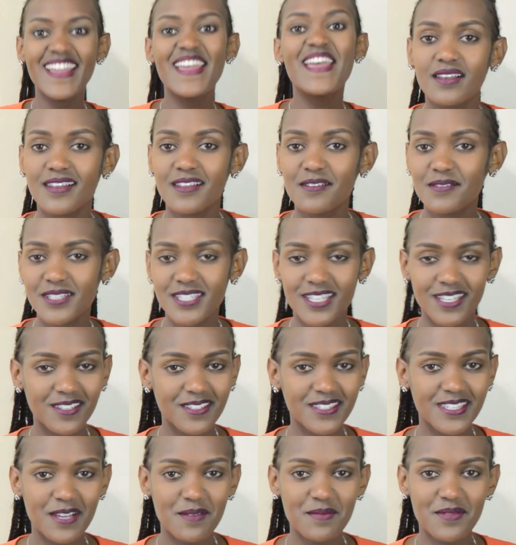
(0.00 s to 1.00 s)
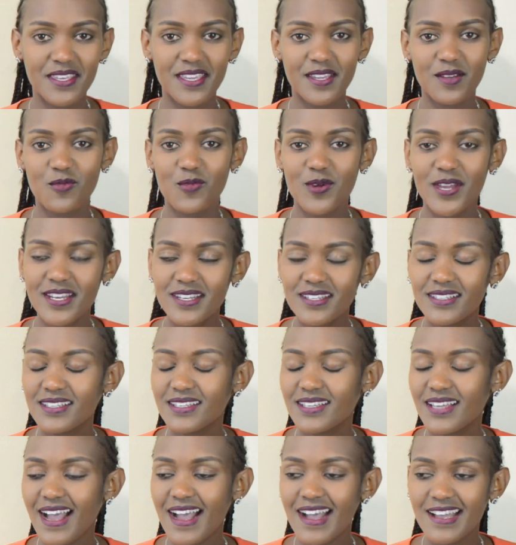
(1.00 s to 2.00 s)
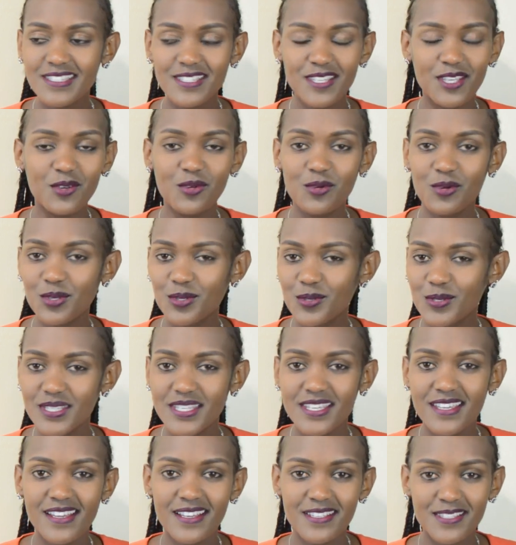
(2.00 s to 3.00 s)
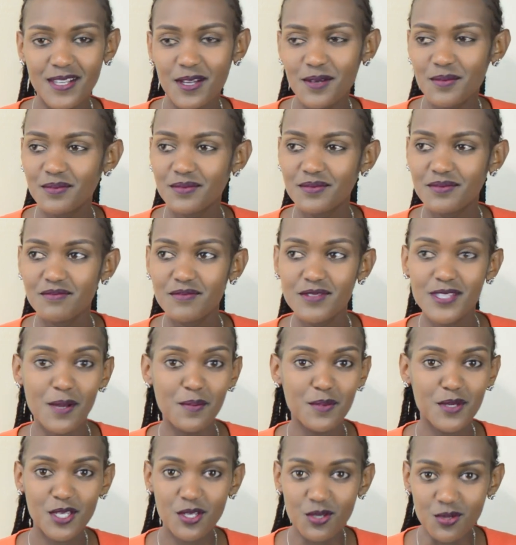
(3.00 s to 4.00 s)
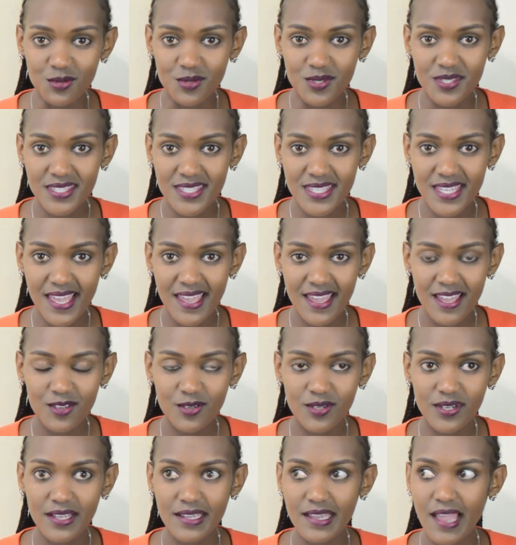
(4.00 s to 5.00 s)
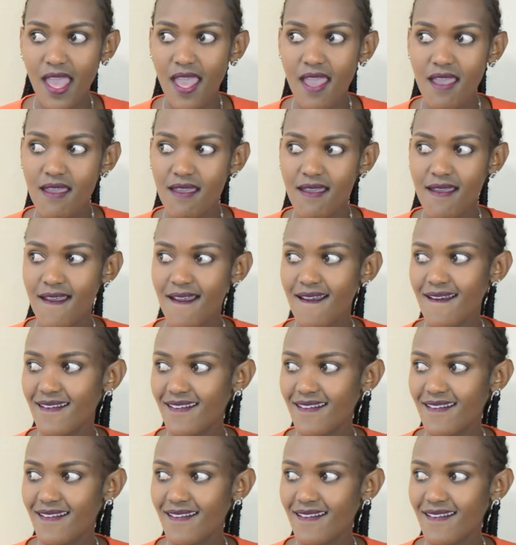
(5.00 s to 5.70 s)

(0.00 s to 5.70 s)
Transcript: Let me tell you something. When ask Kikuyu hear some news, you're like he